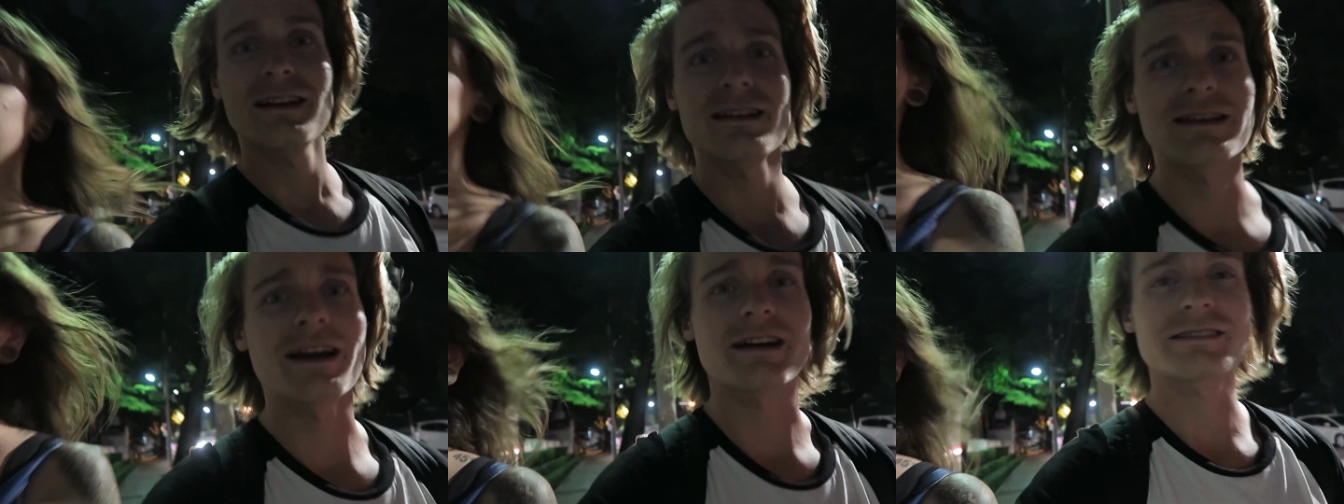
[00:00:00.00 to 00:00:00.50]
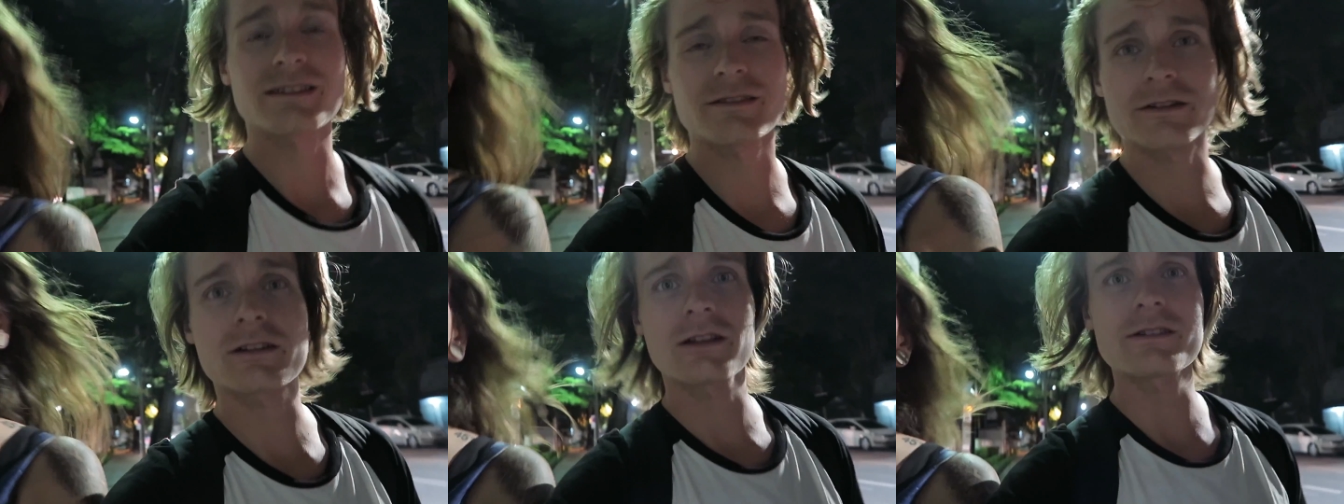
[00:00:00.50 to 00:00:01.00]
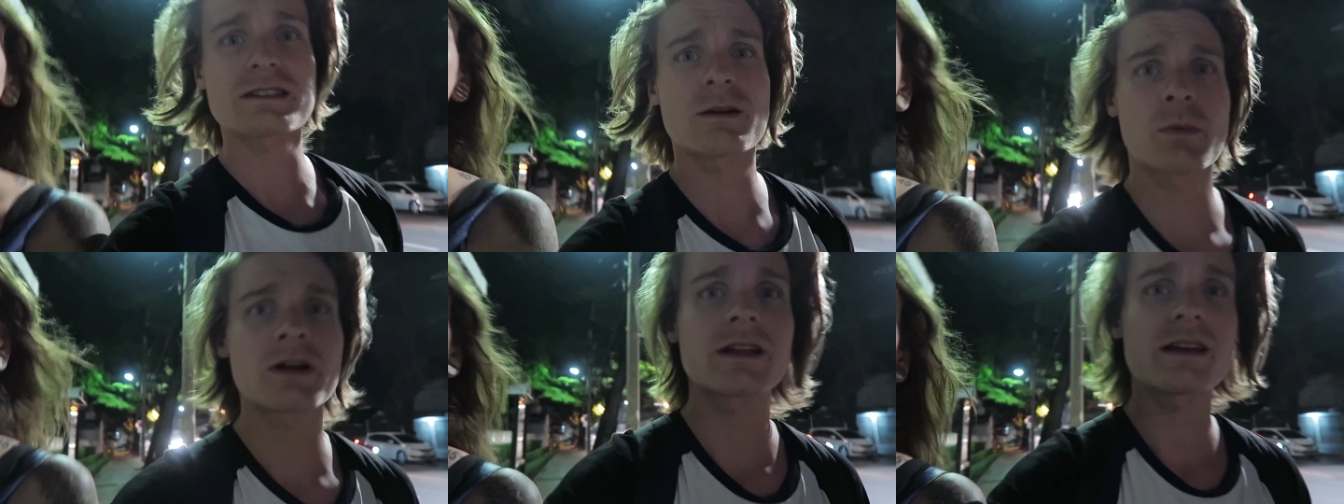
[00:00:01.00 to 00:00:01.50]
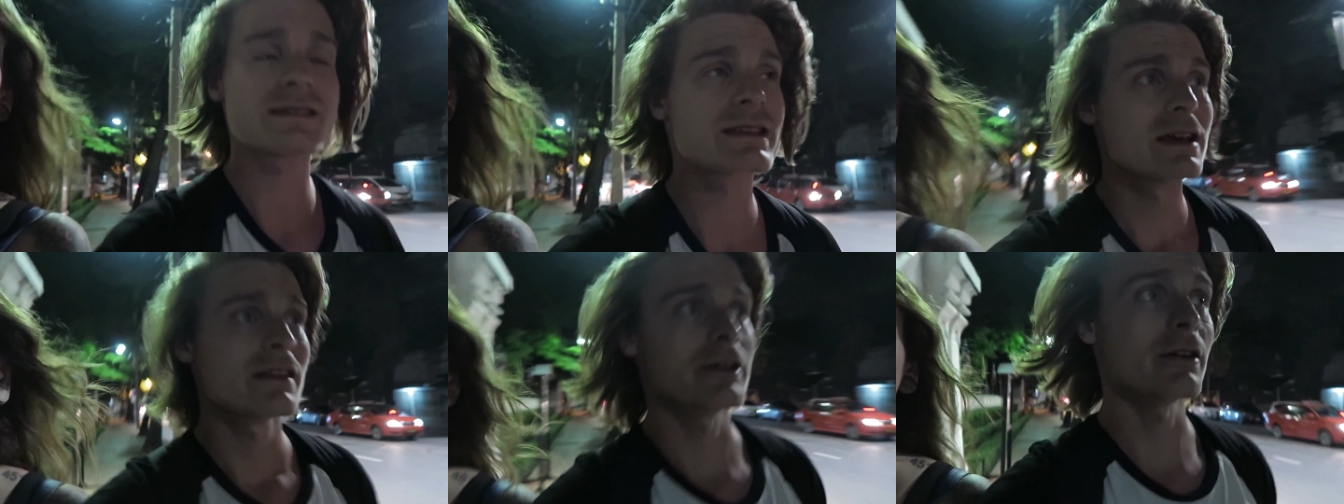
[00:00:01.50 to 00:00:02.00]
Yeah, so they're closed on Mondays.
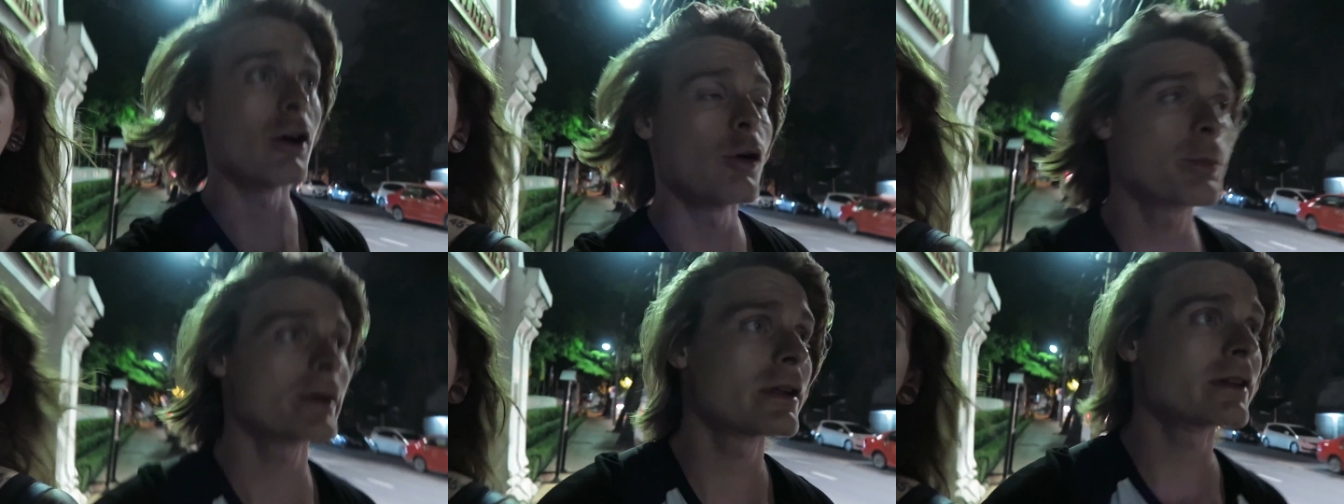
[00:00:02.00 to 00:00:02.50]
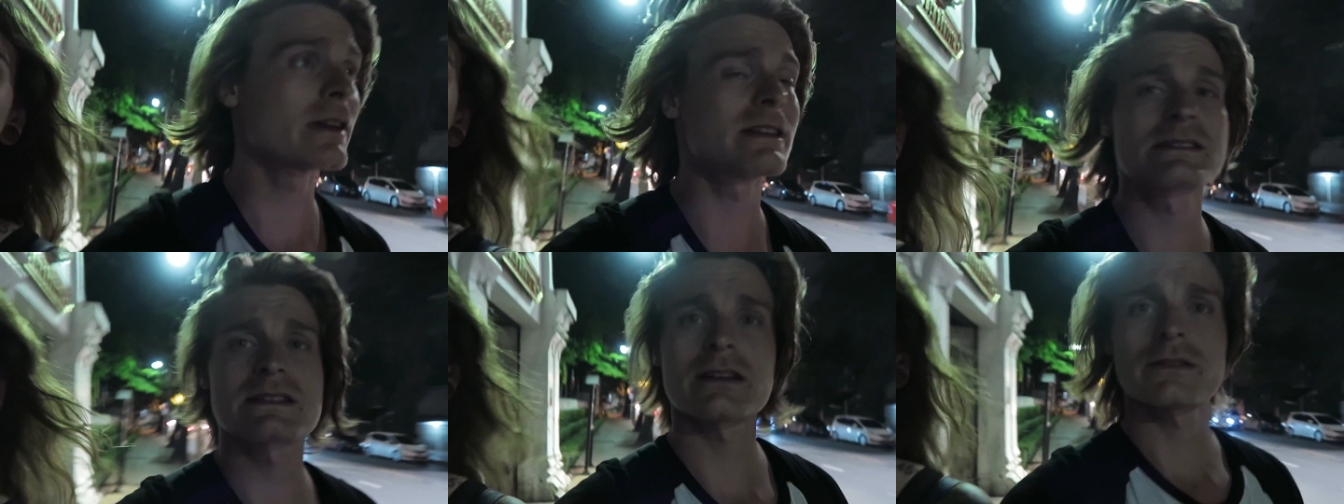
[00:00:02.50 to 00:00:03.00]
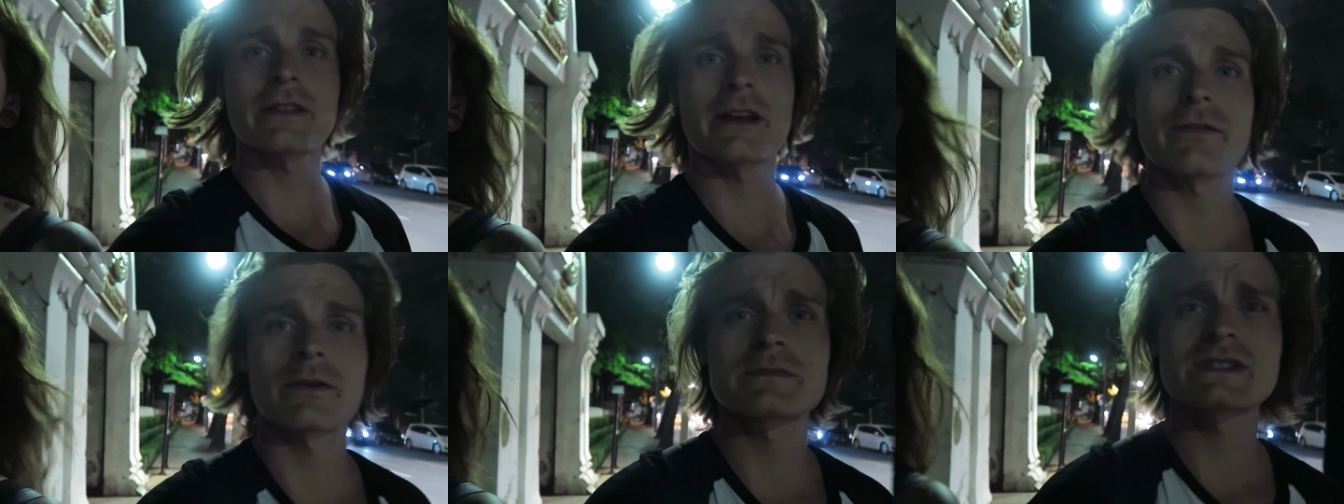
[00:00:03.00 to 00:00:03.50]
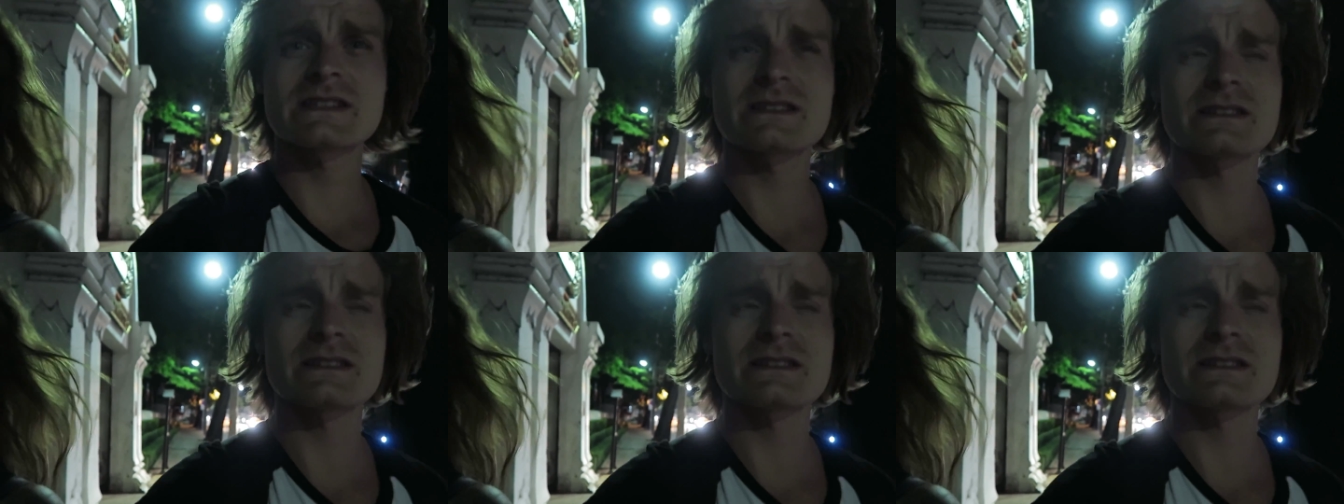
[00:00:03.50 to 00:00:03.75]
They're open until like from